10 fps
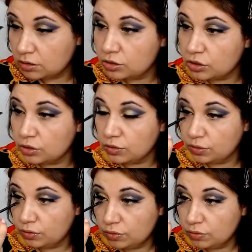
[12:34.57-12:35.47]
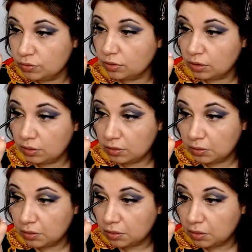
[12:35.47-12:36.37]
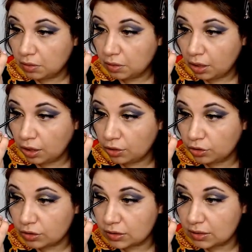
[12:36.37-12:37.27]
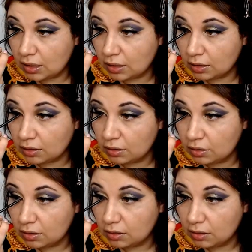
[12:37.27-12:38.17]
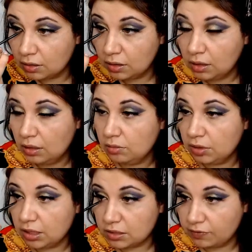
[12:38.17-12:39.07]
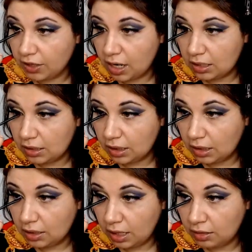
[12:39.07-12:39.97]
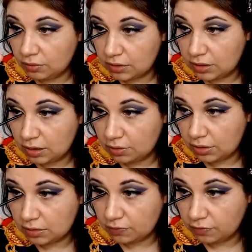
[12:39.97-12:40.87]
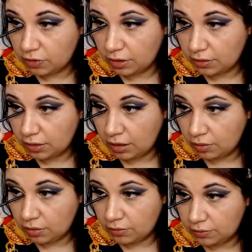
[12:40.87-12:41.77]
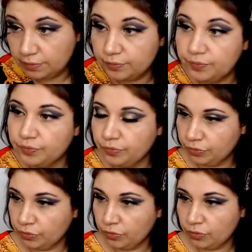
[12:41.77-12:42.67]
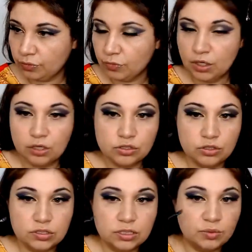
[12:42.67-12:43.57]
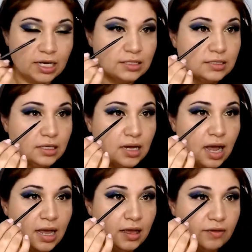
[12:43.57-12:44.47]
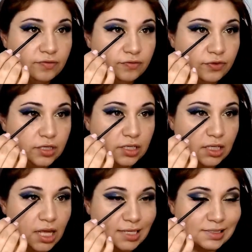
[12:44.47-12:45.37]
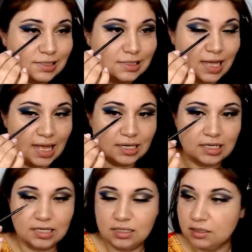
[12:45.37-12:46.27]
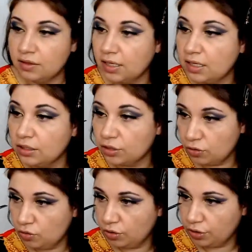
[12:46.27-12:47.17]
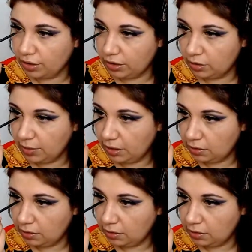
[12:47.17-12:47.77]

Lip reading: to hurt your skin because of a holiday. I don't see a reason for it at all. So you see what I did? I have extended the inner corner a little bit,